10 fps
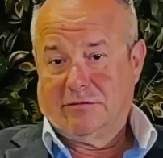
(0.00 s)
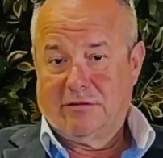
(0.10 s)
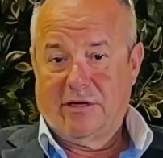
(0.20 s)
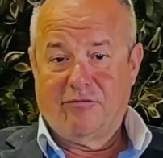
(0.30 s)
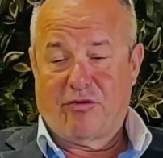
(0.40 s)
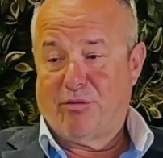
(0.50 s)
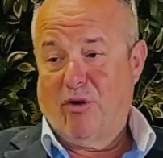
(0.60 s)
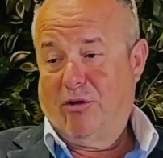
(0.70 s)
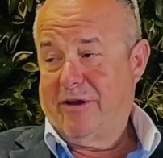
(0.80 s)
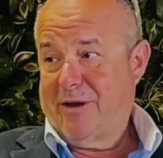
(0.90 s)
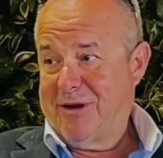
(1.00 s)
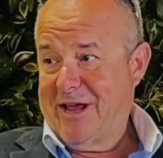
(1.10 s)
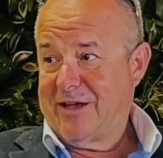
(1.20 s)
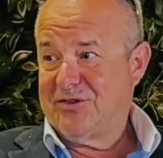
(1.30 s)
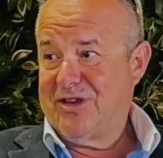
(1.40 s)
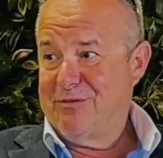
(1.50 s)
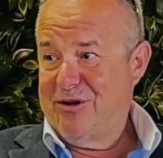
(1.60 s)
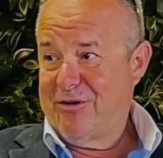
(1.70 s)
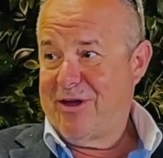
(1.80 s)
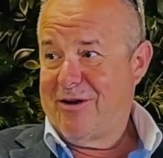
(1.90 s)
Right, and for Poland, I mean,
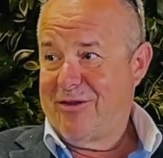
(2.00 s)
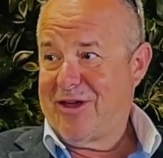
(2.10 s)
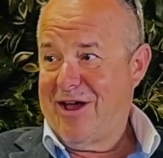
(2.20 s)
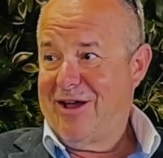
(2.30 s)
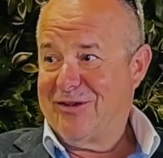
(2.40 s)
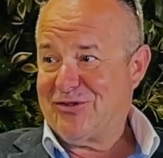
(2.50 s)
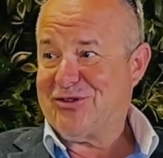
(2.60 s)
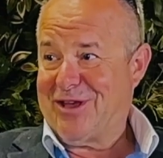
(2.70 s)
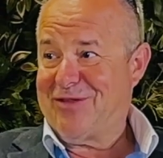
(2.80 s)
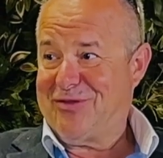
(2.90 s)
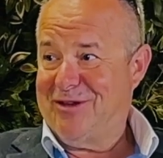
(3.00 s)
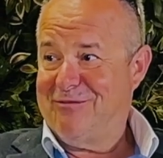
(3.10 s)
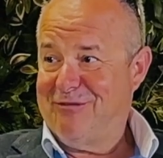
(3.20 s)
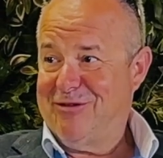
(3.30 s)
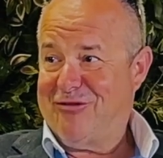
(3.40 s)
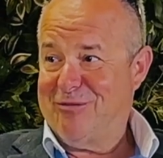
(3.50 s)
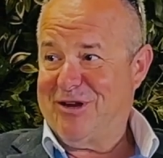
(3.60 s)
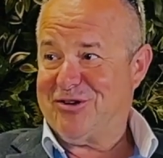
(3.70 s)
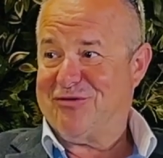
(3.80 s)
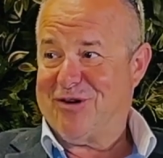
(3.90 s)
Axiemo, they are the guys to get the
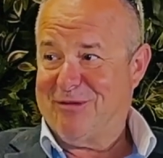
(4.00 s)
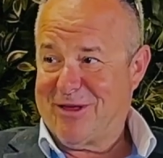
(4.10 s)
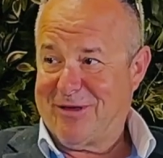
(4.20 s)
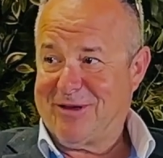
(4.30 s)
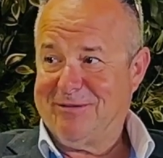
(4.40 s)
information from, I think.